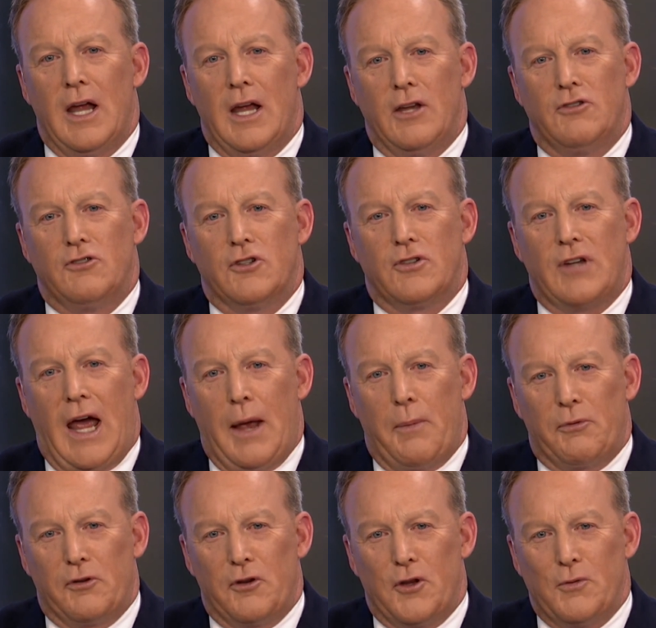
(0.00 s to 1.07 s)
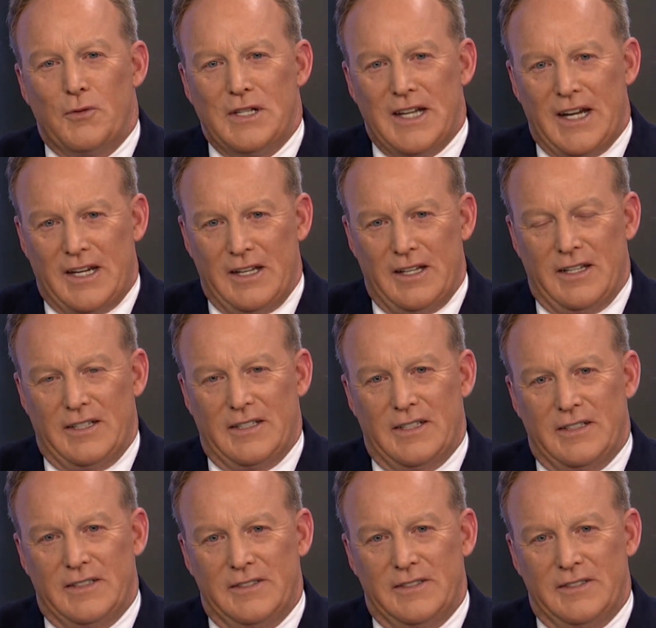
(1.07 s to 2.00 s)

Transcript: is just absolutely ridiculous.